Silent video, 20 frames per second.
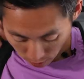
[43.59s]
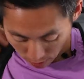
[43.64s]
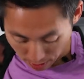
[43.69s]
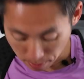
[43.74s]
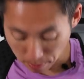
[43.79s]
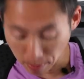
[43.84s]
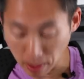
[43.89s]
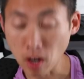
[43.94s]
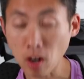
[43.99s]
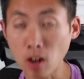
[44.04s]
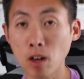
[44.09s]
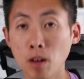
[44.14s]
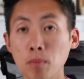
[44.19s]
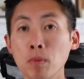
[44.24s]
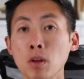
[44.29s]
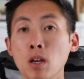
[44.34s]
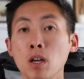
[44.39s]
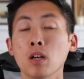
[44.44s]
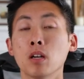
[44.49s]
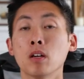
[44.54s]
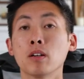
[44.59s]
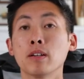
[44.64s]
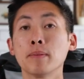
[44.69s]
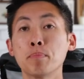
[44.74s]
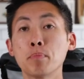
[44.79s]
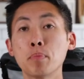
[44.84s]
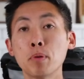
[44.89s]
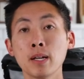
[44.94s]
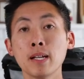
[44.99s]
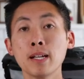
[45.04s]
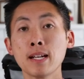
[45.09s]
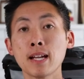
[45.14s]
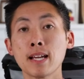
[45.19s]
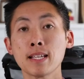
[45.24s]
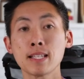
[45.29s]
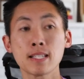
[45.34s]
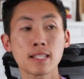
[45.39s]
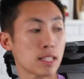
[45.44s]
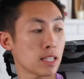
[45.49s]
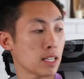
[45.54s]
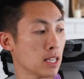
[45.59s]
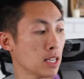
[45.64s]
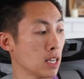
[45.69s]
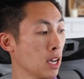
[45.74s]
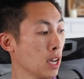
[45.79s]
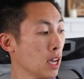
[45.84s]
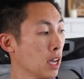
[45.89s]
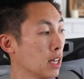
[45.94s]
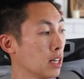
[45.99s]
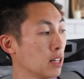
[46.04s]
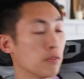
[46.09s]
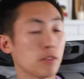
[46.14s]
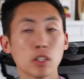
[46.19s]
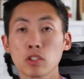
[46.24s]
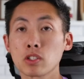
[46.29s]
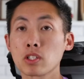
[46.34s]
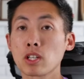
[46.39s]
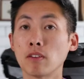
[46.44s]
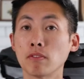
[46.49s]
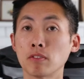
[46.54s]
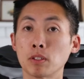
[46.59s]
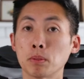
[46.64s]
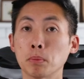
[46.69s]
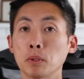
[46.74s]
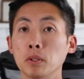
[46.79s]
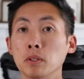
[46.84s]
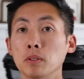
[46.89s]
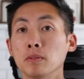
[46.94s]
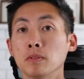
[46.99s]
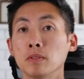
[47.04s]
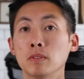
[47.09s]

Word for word: around my arm pretty nicely, and it feels comfortable.